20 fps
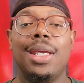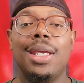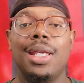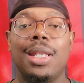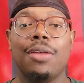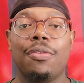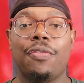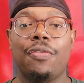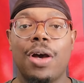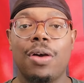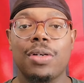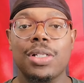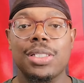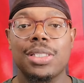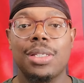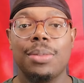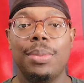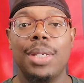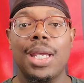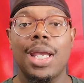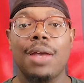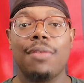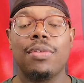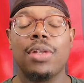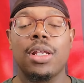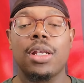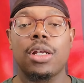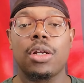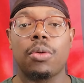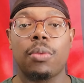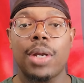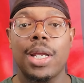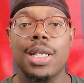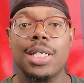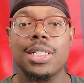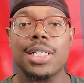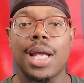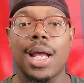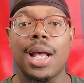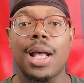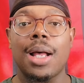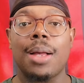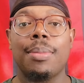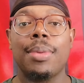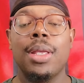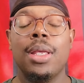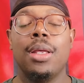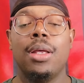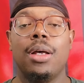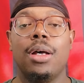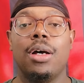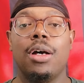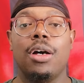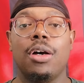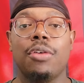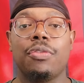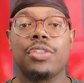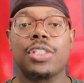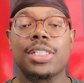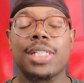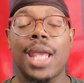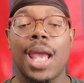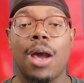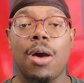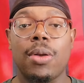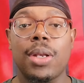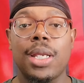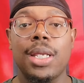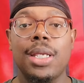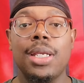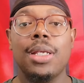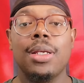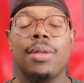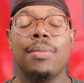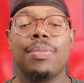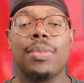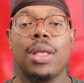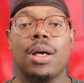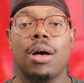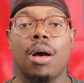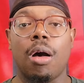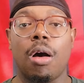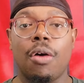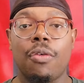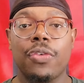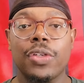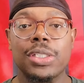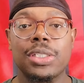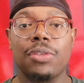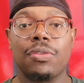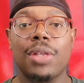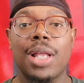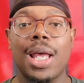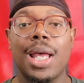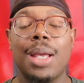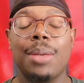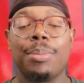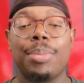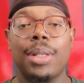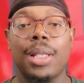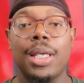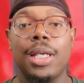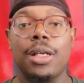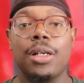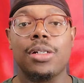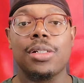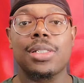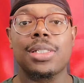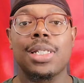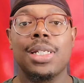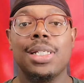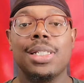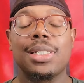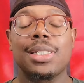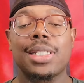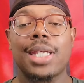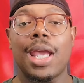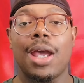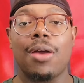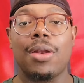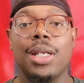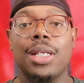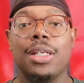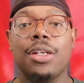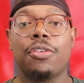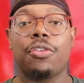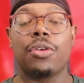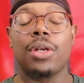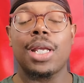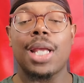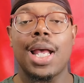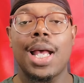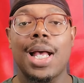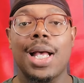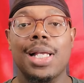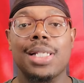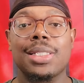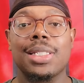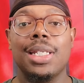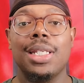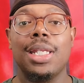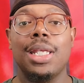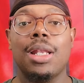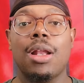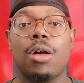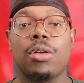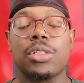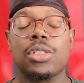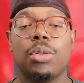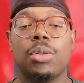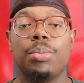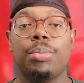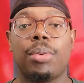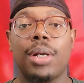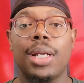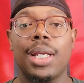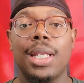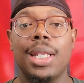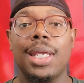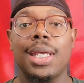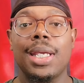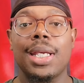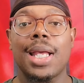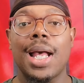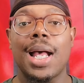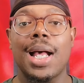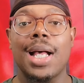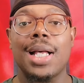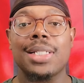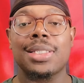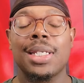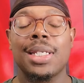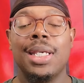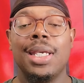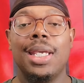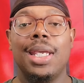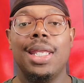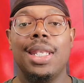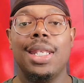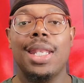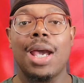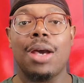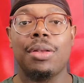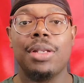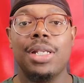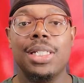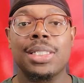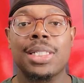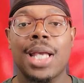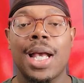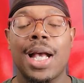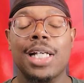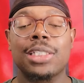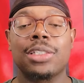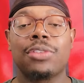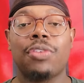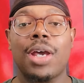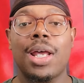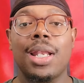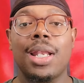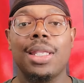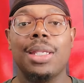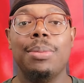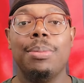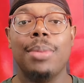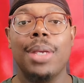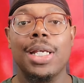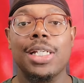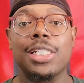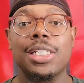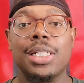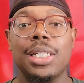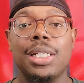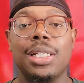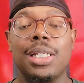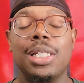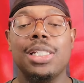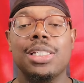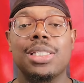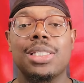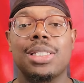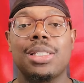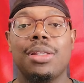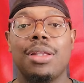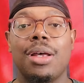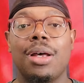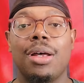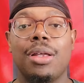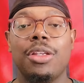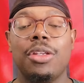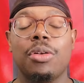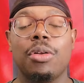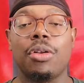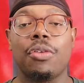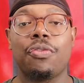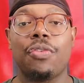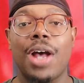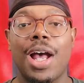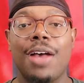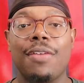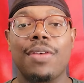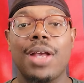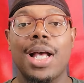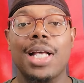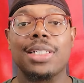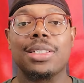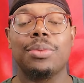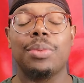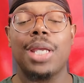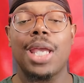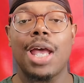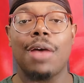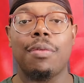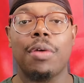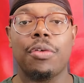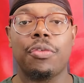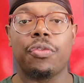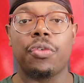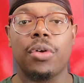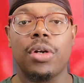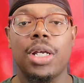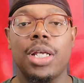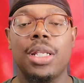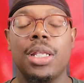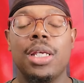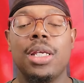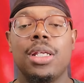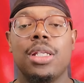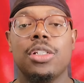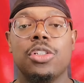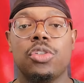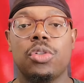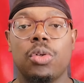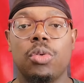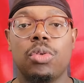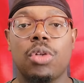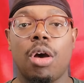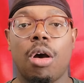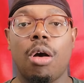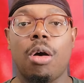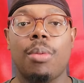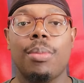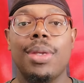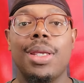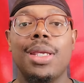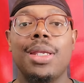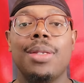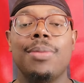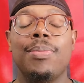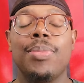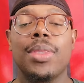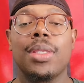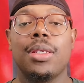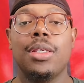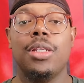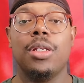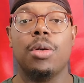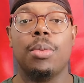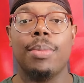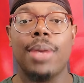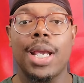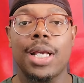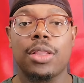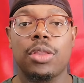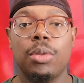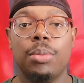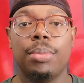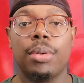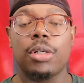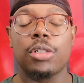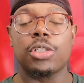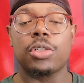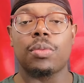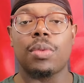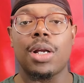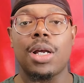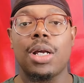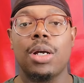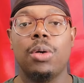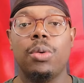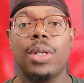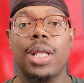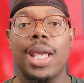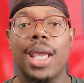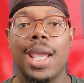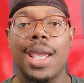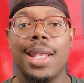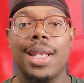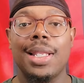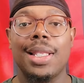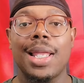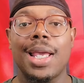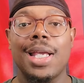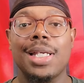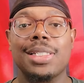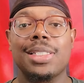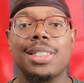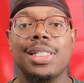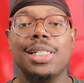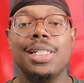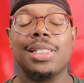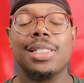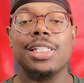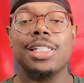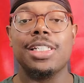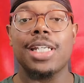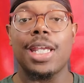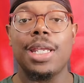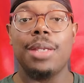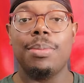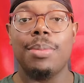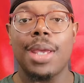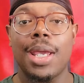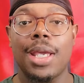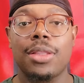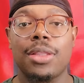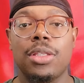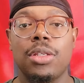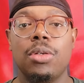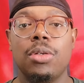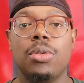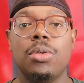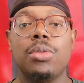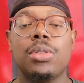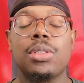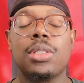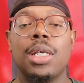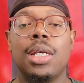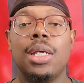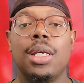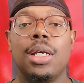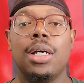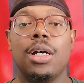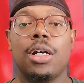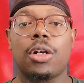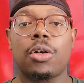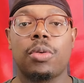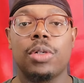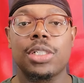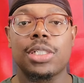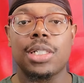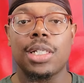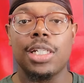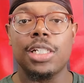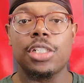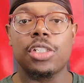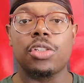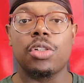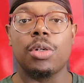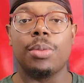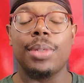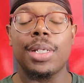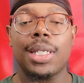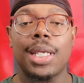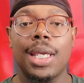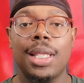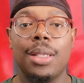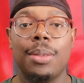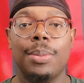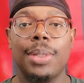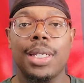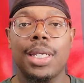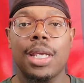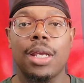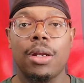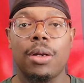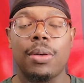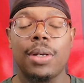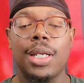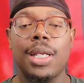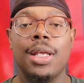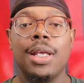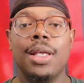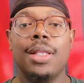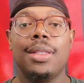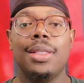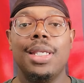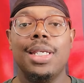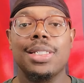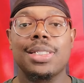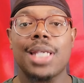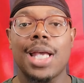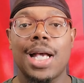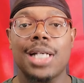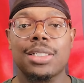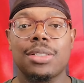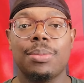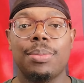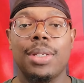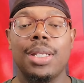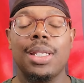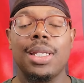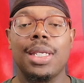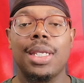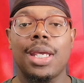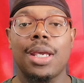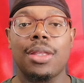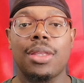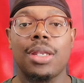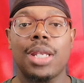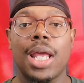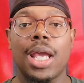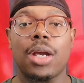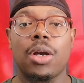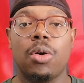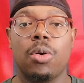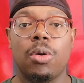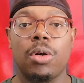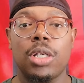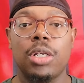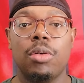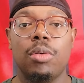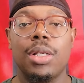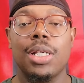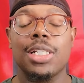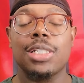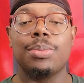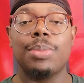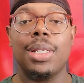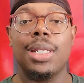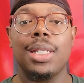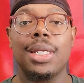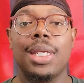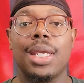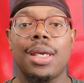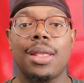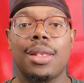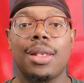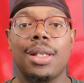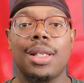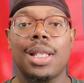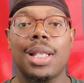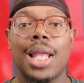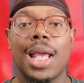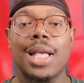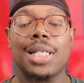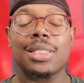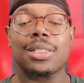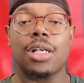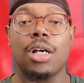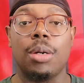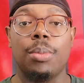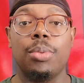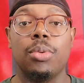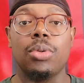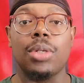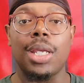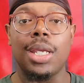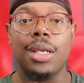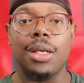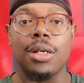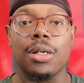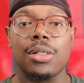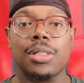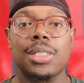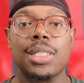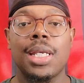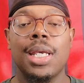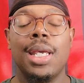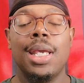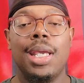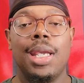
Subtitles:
And the Falcons, to me, have done a great job of scouting offensive line players, scouting different guys, and then also bringing in guys. And now these guys finally meshing these you know, the five guys that we have up front, Drew Dahlman, you know, Matthew Bergeron, who they added last season, Jake Matthews, Chris Lindstrom, and Caleb McGarry. These guys have been together. That core unit has been together the last couple years.